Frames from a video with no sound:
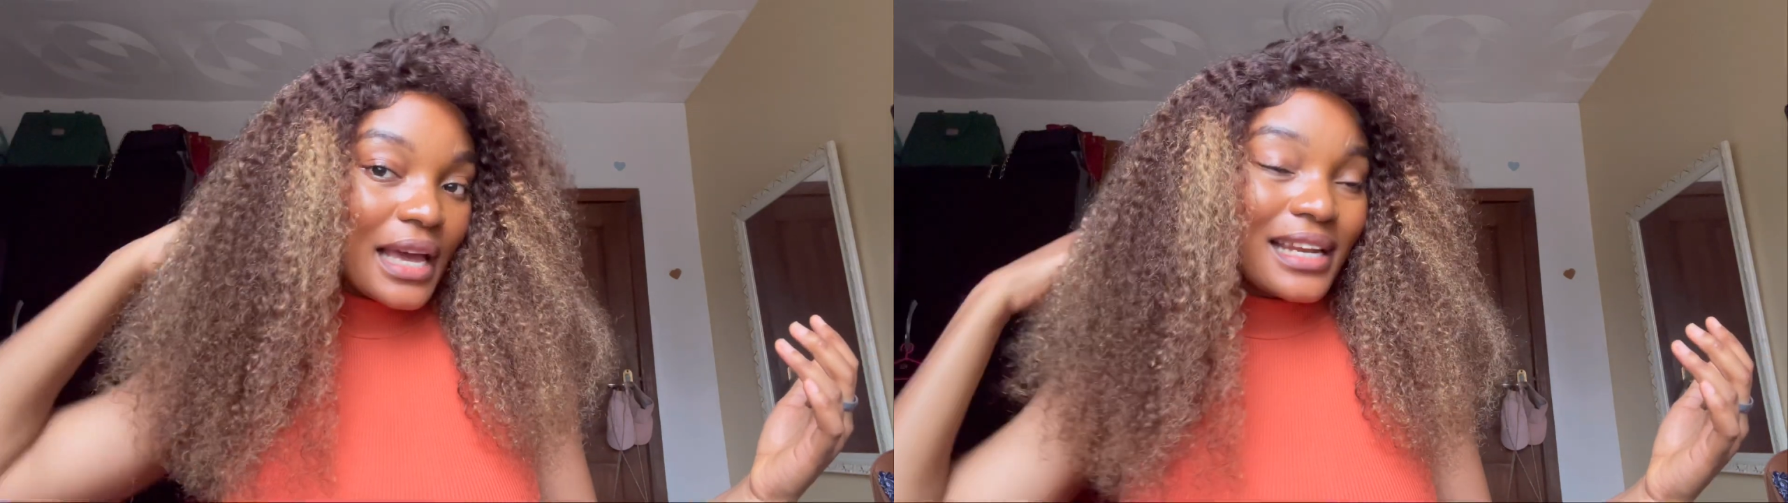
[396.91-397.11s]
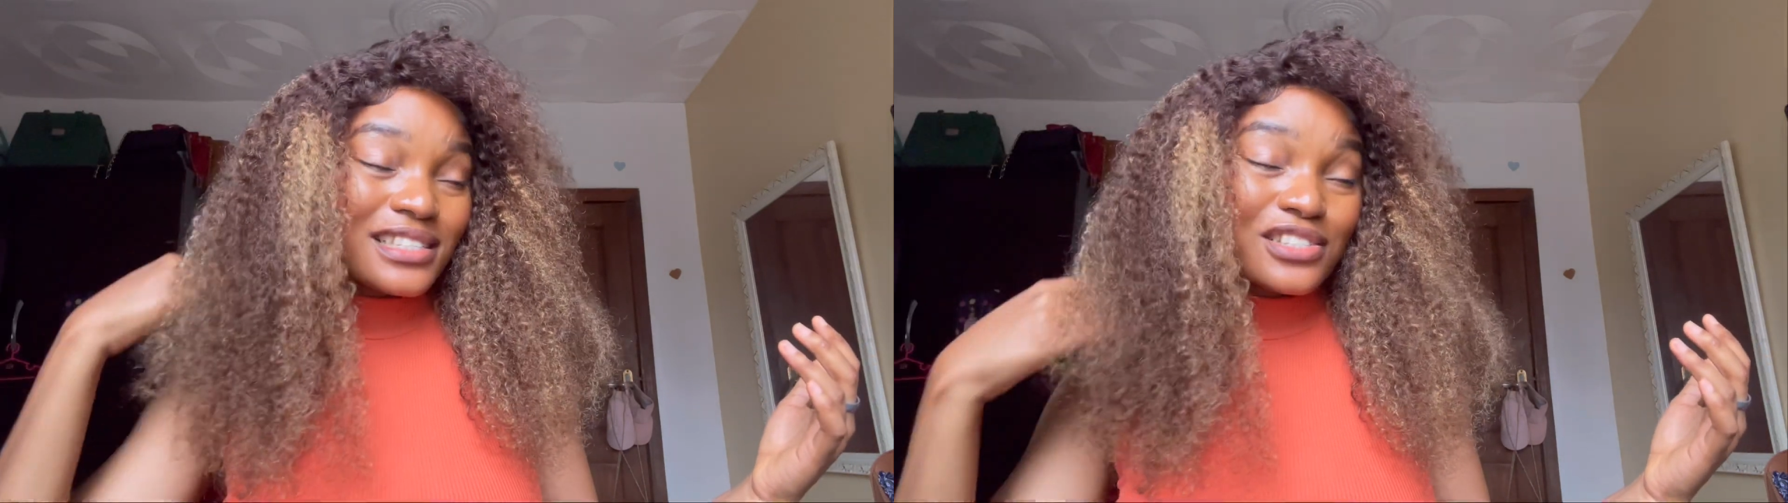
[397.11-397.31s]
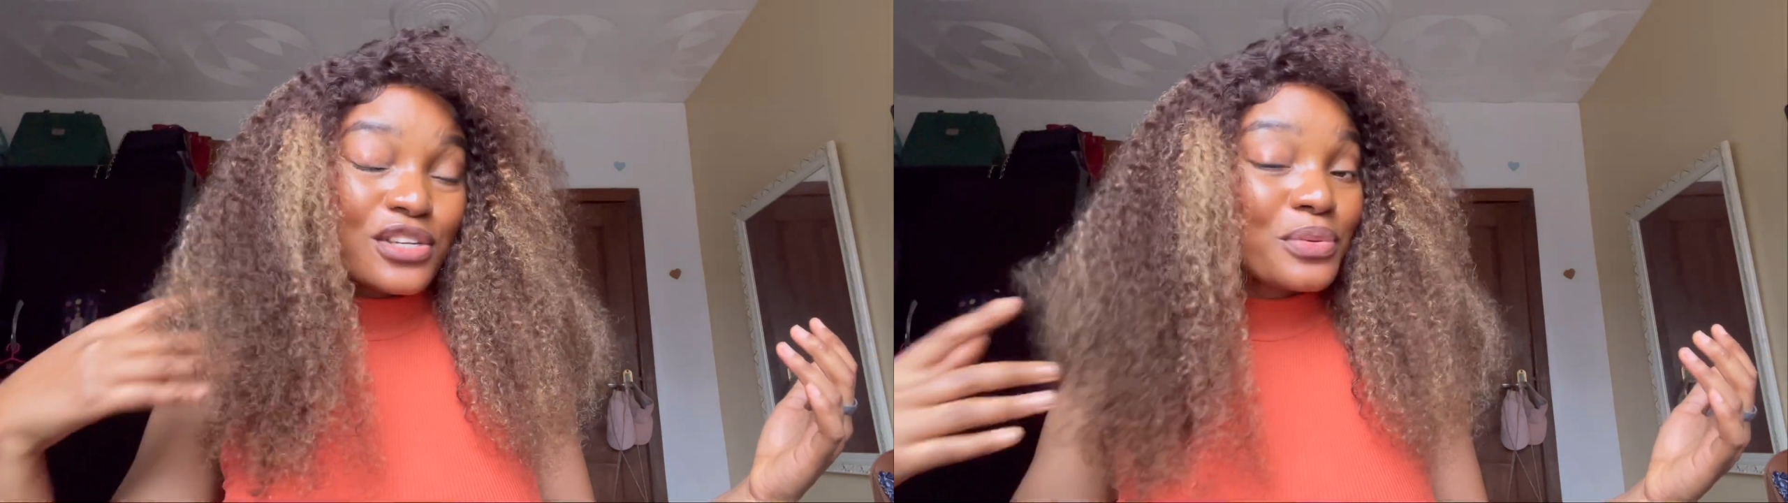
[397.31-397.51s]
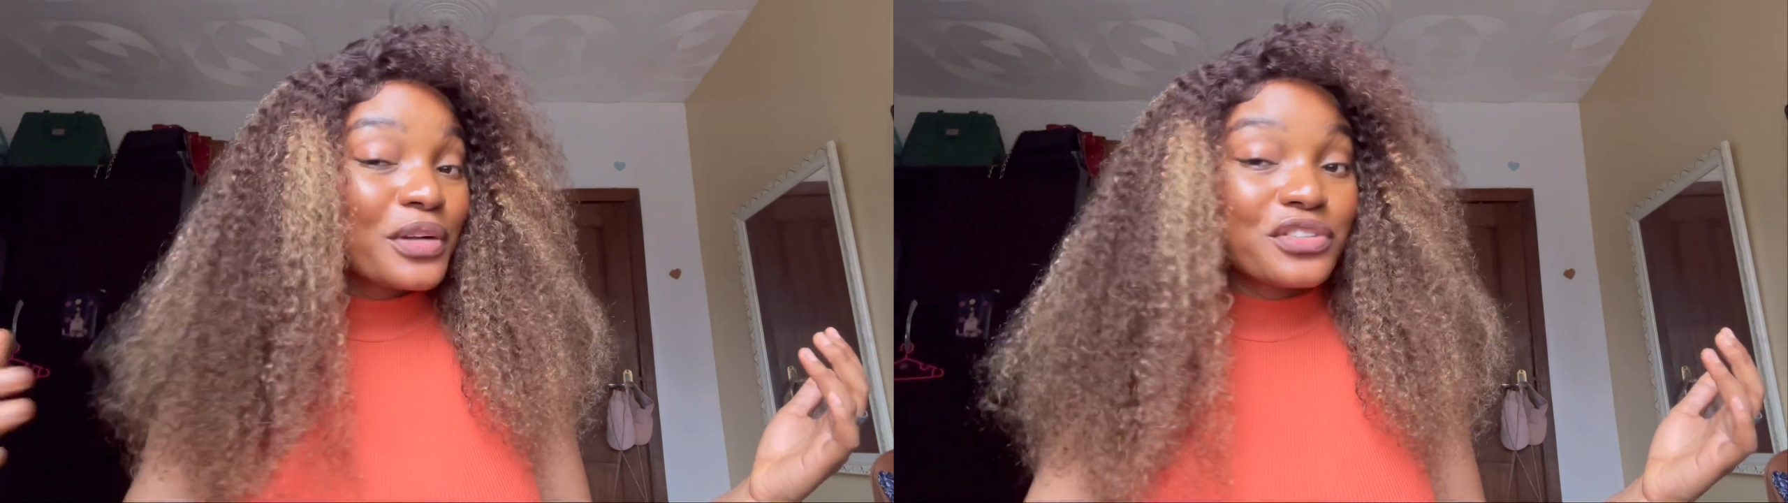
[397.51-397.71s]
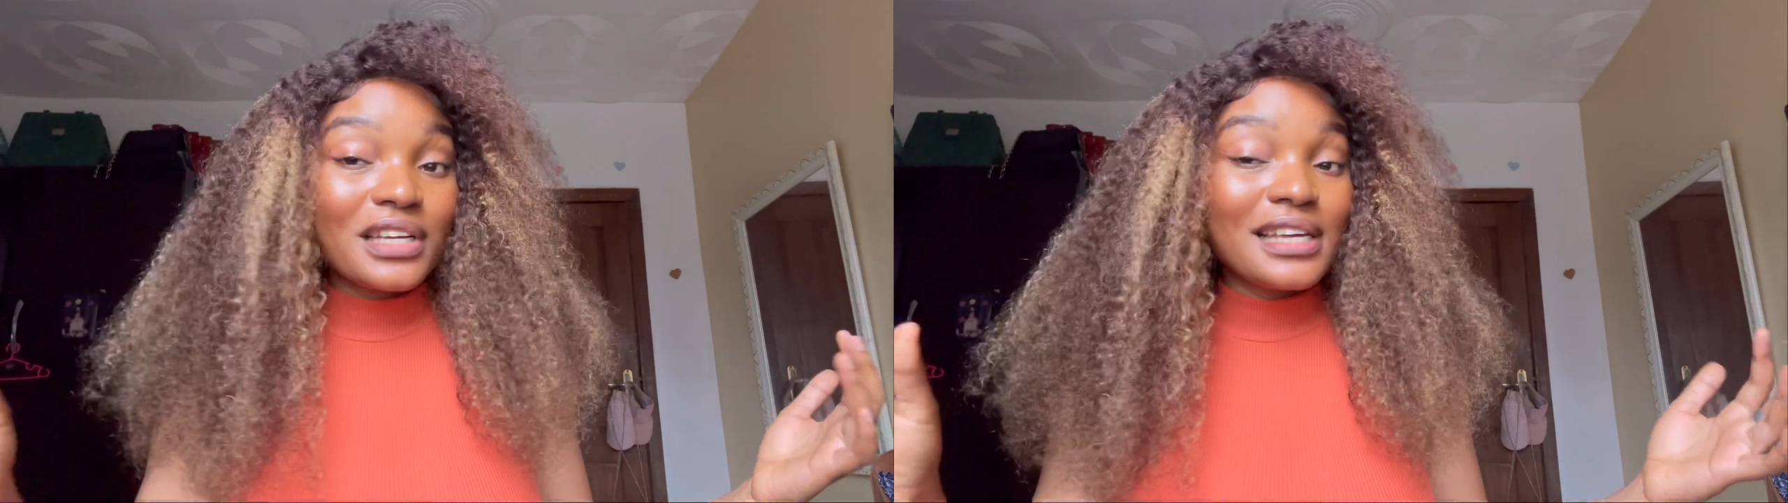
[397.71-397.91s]
and it is just
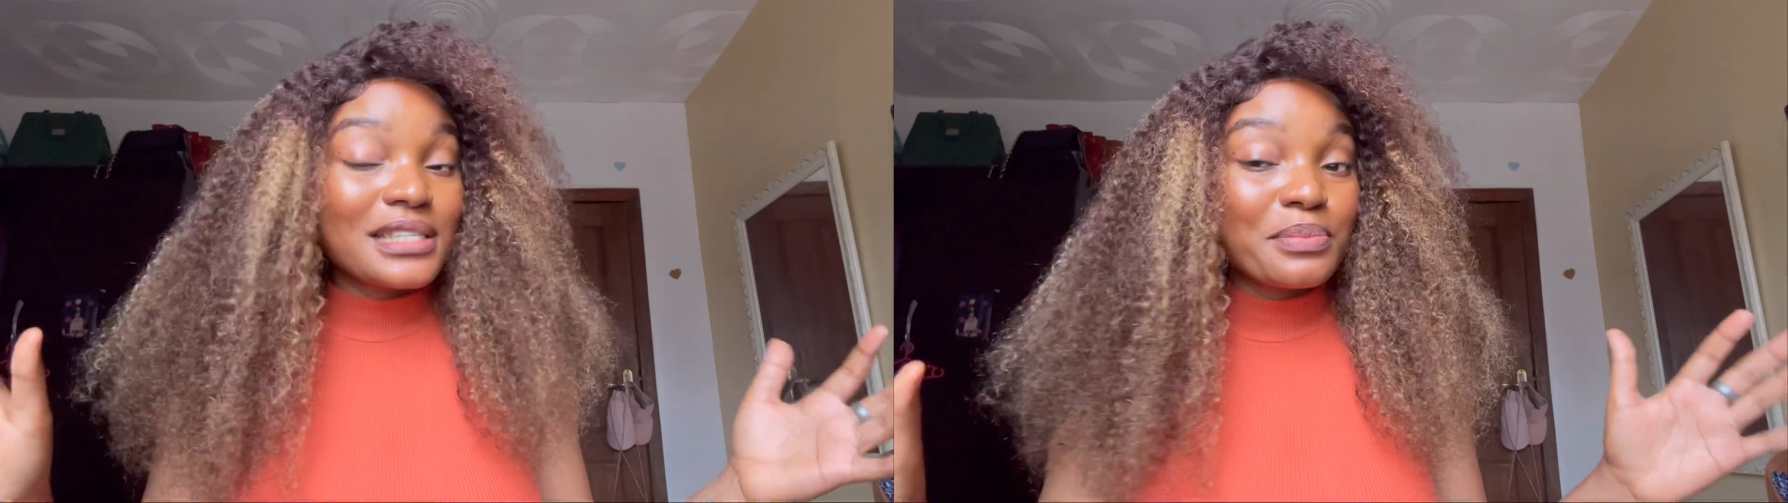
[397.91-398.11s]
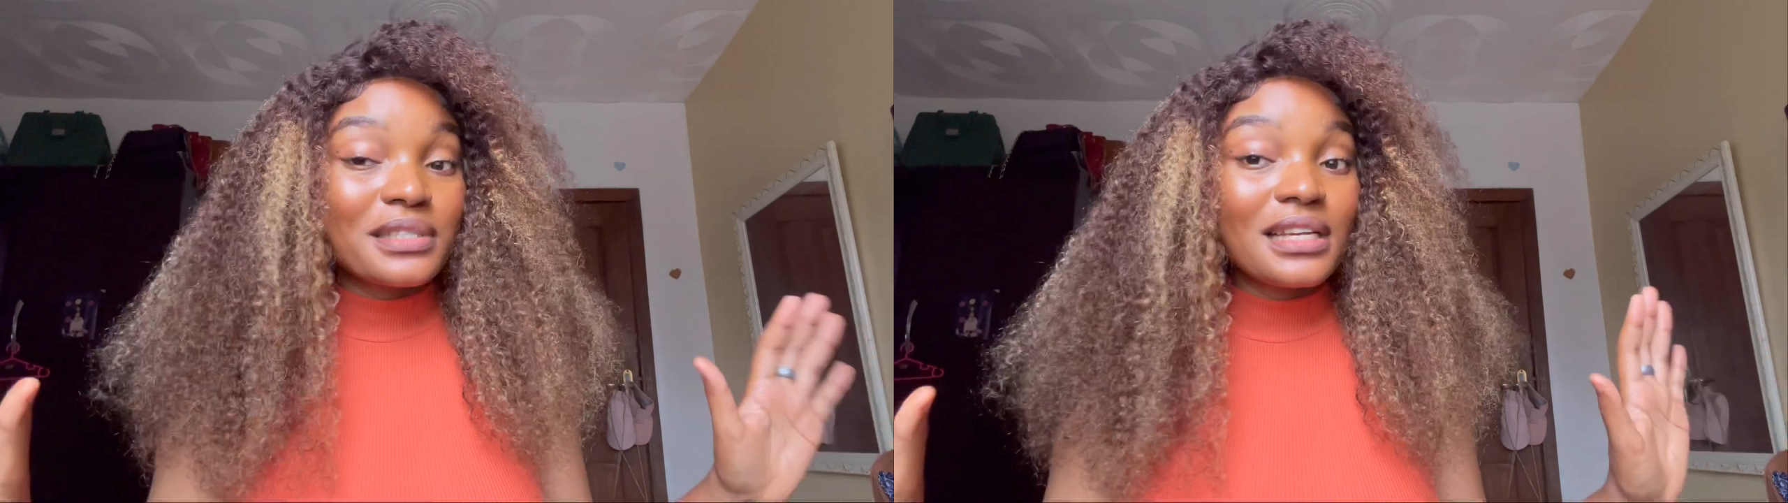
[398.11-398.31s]
180%